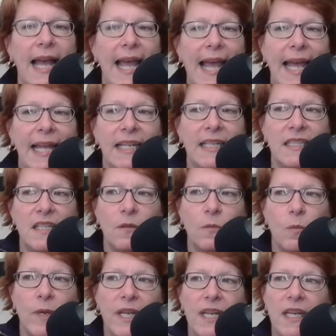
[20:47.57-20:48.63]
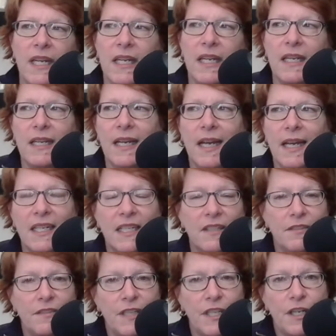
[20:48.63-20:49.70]
And we kind
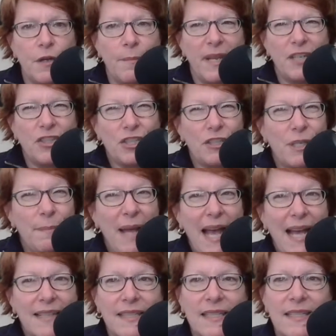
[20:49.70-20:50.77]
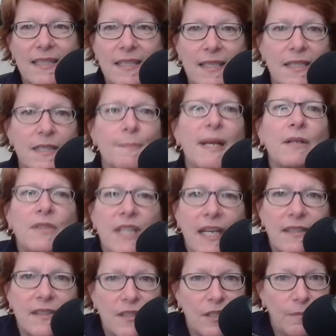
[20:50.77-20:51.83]
of, make sure it passes the smell
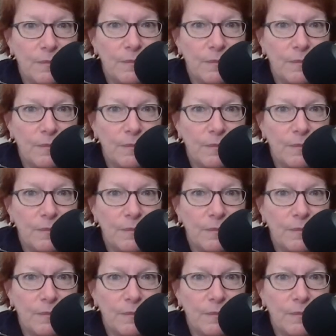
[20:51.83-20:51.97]
test,